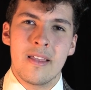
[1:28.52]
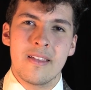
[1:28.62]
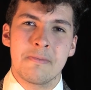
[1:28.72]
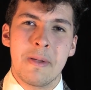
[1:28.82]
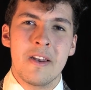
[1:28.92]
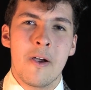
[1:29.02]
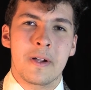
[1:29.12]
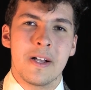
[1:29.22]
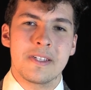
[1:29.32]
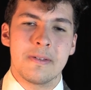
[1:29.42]
There's been no
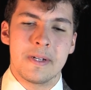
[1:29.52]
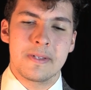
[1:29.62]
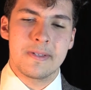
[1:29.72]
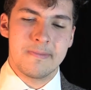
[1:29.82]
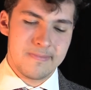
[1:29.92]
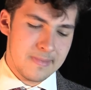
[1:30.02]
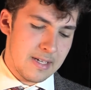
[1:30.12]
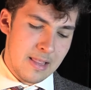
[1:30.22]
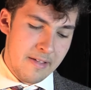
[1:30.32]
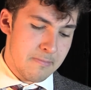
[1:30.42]
customers,
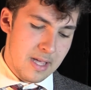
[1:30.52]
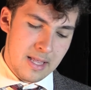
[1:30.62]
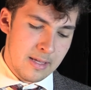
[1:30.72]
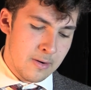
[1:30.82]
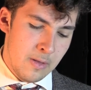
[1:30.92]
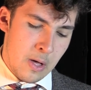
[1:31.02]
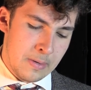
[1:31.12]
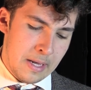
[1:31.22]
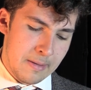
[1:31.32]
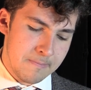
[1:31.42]
leaving me a little
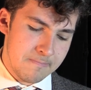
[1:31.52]
lonely.